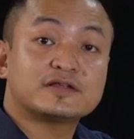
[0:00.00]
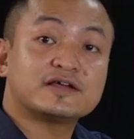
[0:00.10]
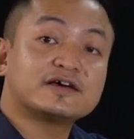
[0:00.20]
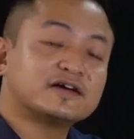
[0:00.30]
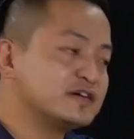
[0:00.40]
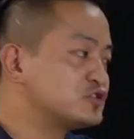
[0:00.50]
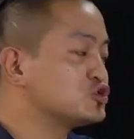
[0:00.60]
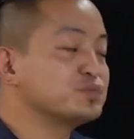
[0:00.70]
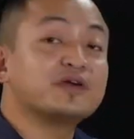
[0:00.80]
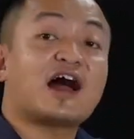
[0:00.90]
it
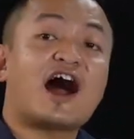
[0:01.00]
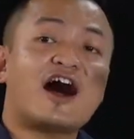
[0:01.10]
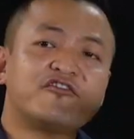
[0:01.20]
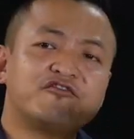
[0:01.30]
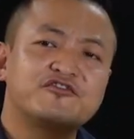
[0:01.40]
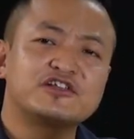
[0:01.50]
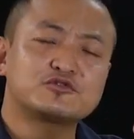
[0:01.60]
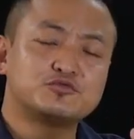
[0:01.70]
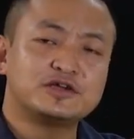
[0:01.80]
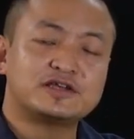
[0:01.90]
should be half
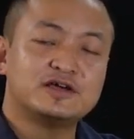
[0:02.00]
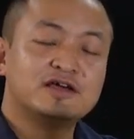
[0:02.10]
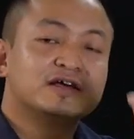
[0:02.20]
filled with